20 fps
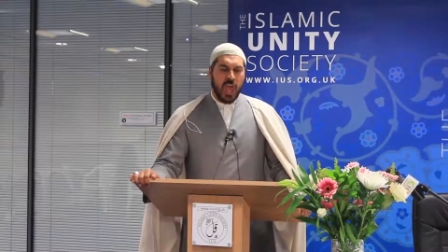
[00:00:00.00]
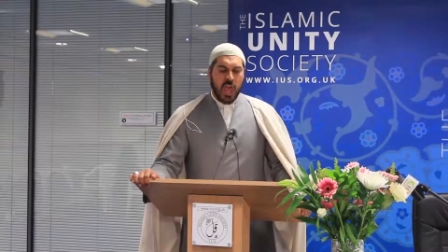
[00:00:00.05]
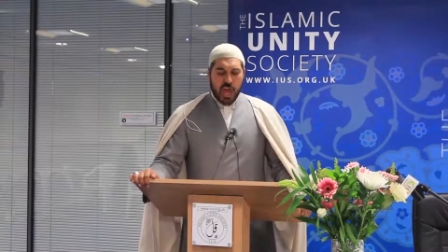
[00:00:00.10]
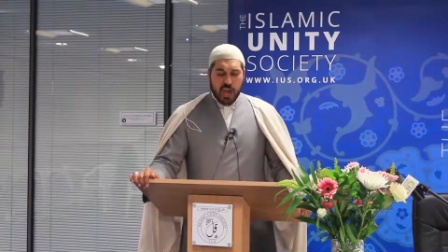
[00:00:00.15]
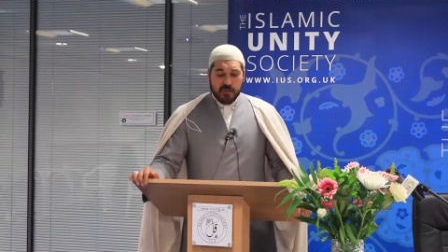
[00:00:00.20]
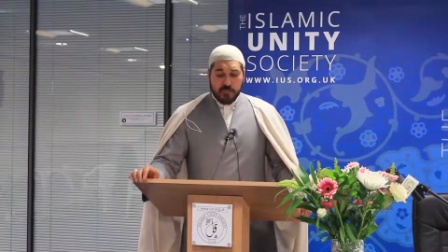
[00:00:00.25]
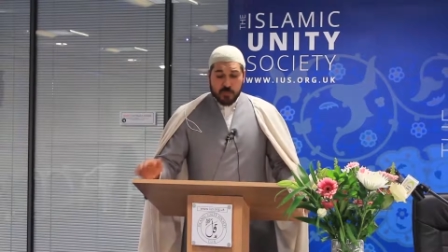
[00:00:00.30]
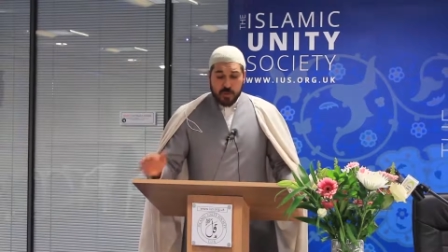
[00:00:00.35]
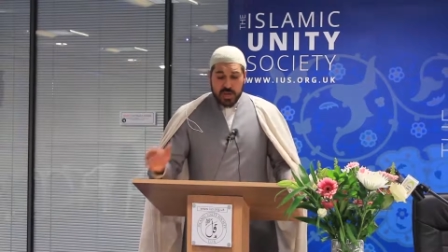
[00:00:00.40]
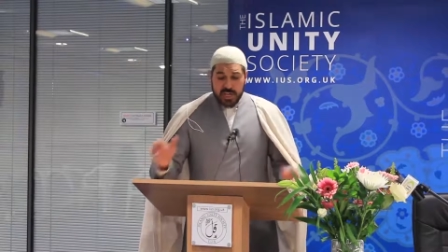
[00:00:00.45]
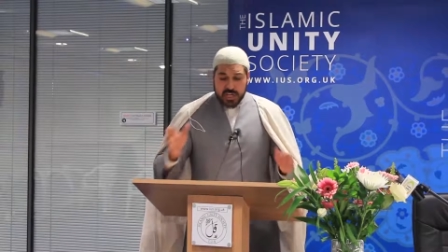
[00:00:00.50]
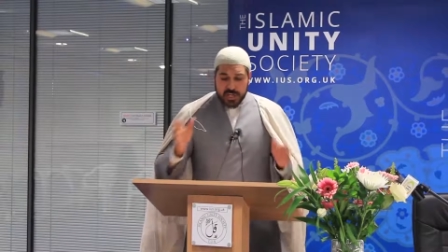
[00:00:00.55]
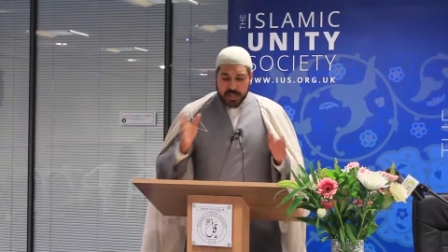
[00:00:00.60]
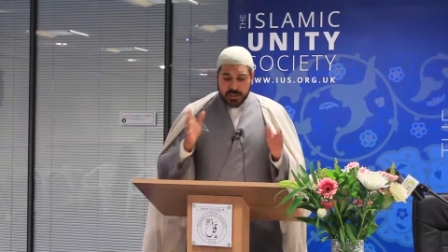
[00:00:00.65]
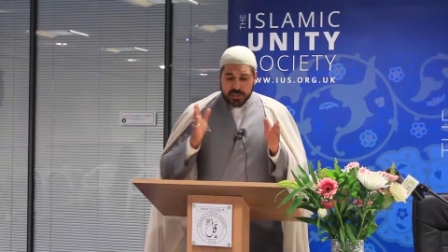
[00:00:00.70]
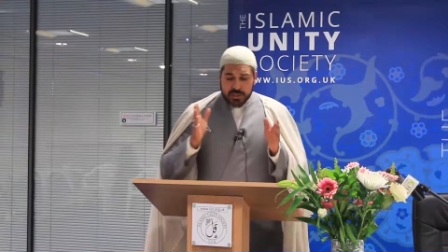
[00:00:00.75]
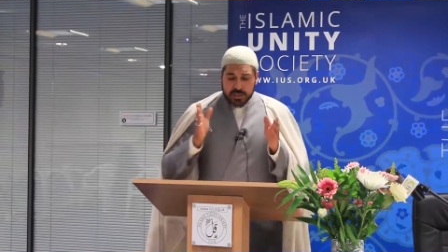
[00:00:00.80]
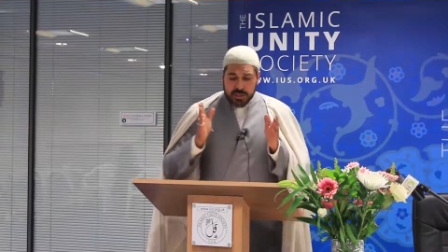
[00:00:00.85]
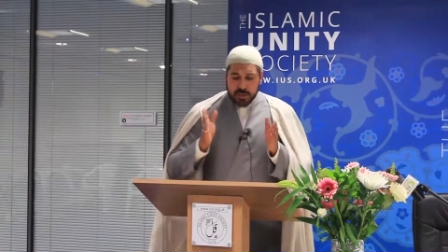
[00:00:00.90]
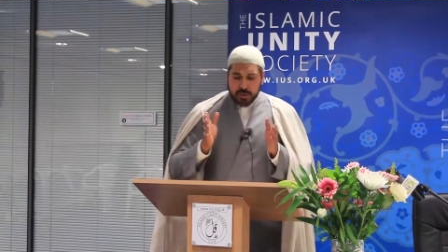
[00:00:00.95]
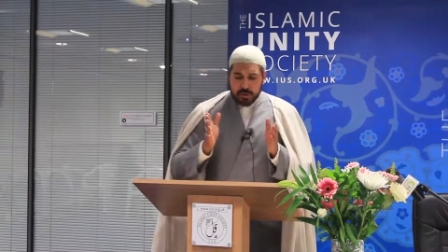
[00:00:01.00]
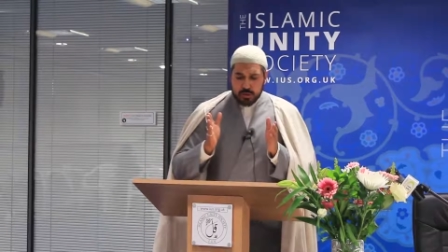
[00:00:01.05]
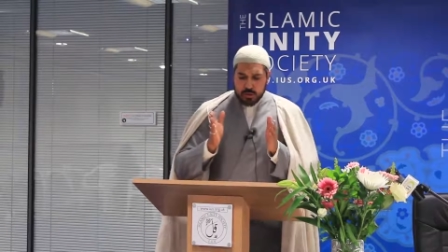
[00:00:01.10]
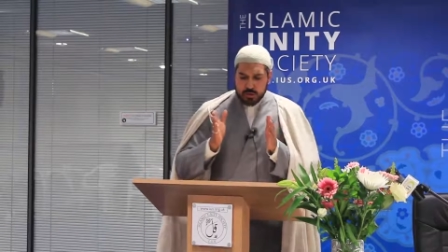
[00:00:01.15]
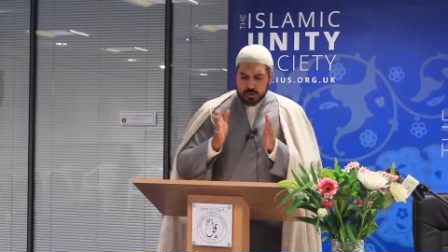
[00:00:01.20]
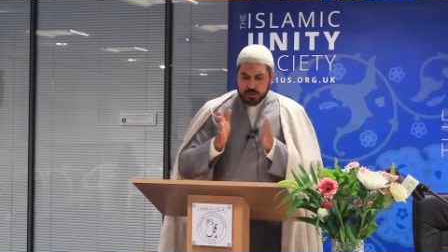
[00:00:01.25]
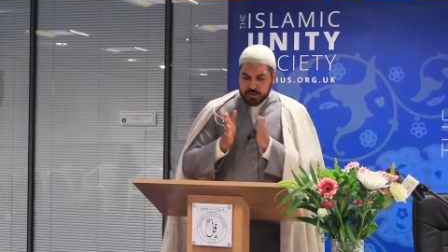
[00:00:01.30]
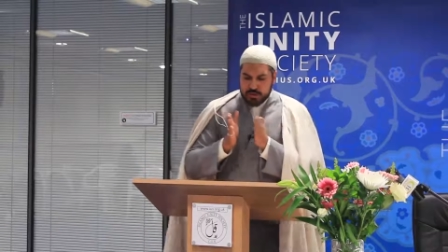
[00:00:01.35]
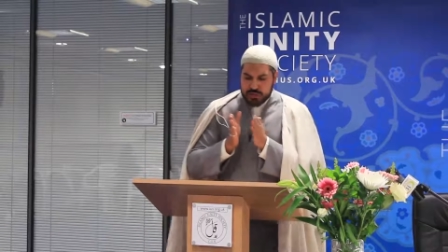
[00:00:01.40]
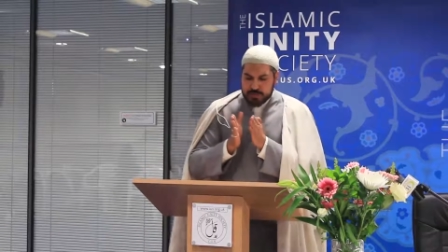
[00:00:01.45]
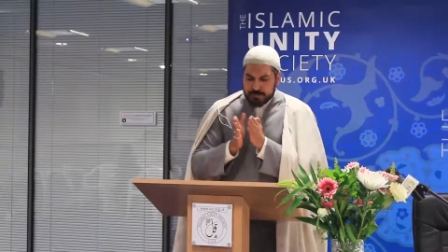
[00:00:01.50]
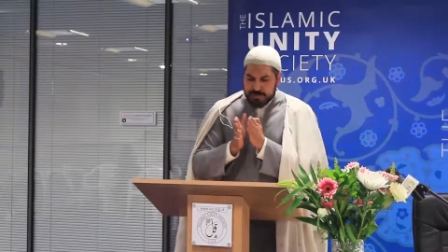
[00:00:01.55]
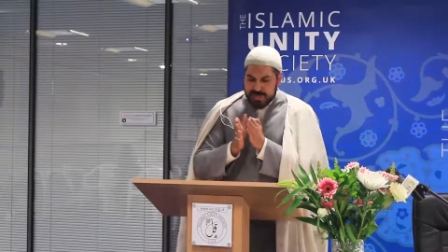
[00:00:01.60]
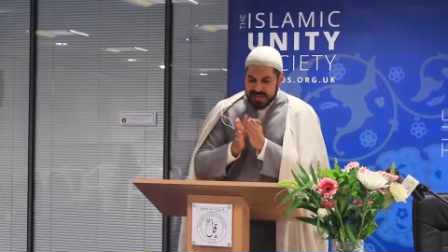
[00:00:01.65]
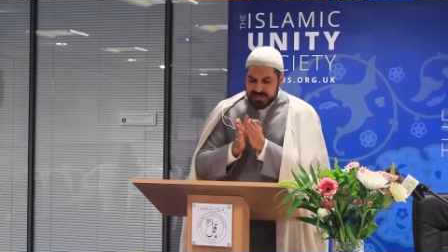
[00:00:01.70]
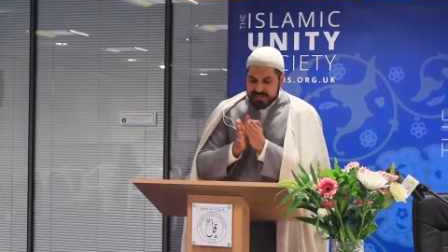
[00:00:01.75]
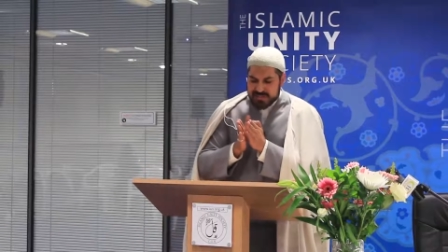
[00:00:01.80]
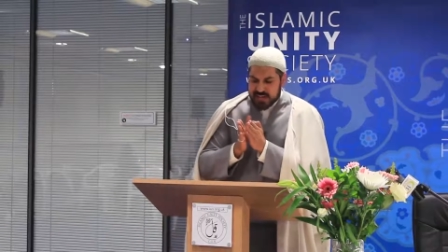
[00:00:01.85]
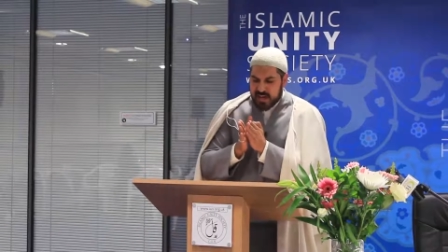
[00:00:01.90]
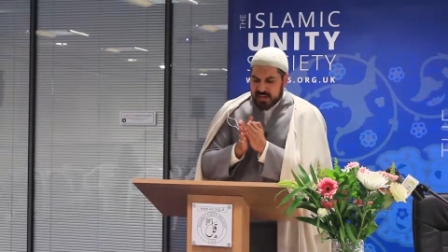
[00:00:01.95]
If we continue to
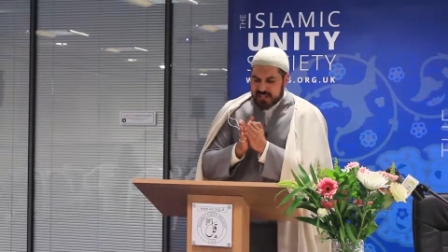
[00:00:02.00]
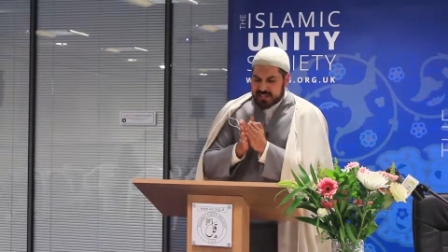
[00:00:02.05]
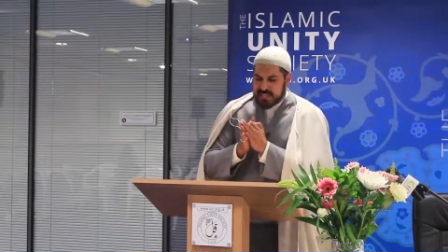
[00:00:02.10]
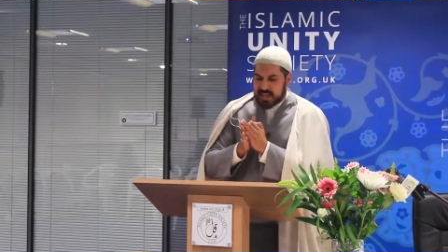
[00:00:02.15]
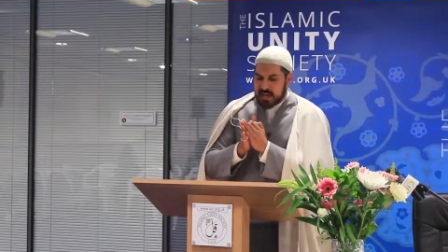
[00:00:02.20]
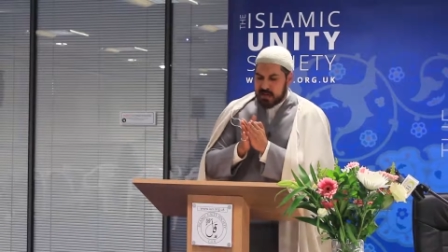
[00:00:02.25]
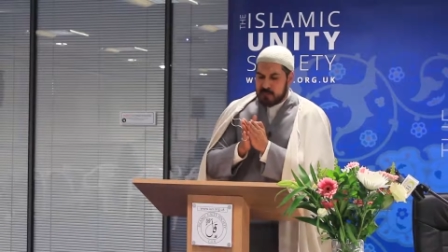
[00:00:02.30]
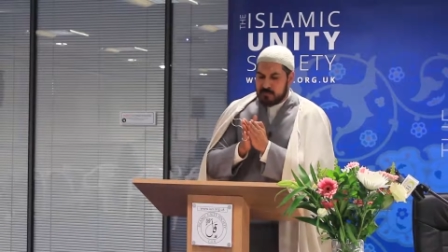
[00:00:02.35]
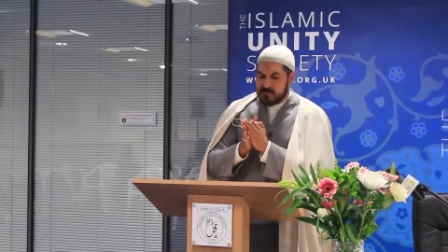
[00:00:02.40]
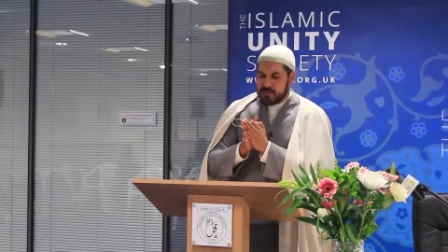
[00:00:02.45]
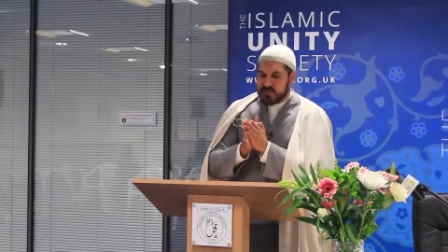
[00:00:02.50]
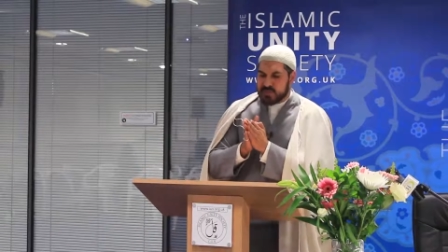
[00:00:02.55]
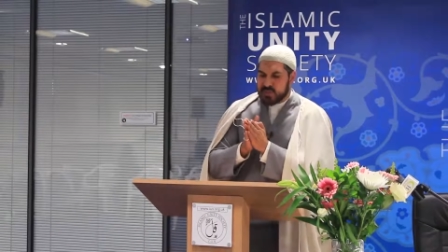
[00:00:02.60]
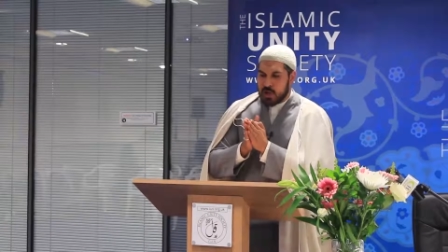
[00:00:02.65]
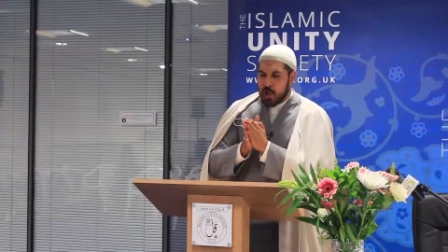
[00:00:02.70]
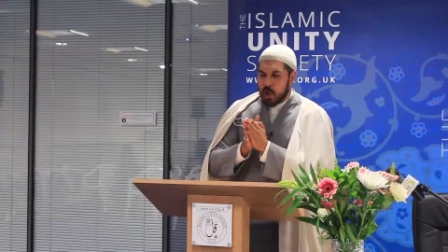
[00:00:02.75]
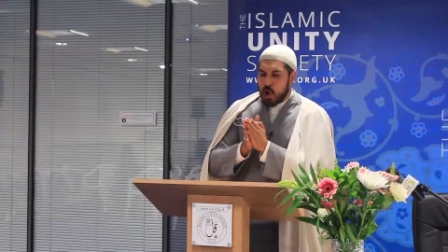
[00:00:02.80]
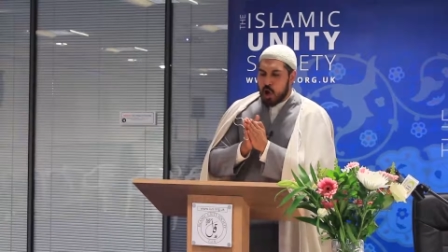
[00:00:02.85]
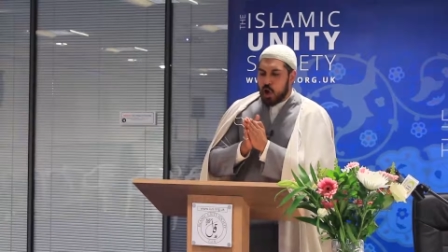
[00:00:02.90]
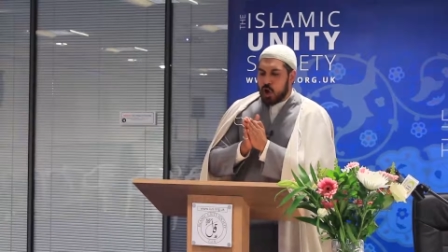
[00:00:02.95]
split ourselves